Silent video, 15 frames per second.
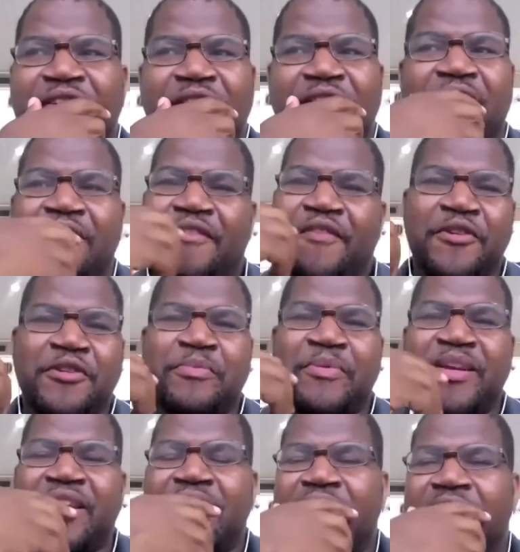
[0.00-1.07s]
Of course,
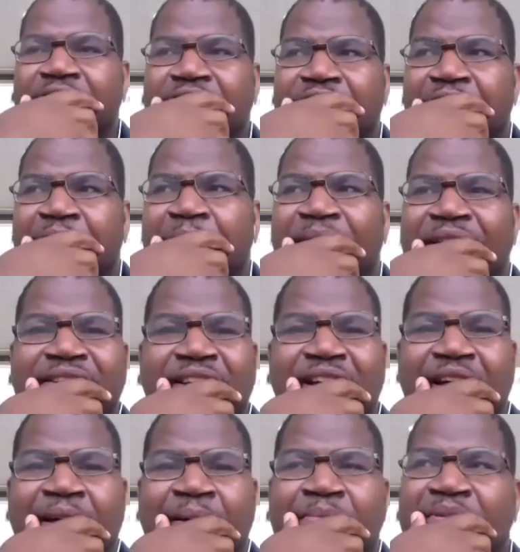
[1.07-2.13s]
being in the gym at
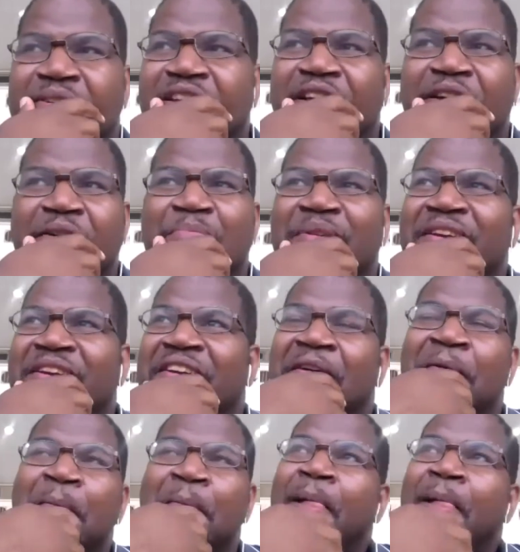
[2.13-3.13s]
times, it could be,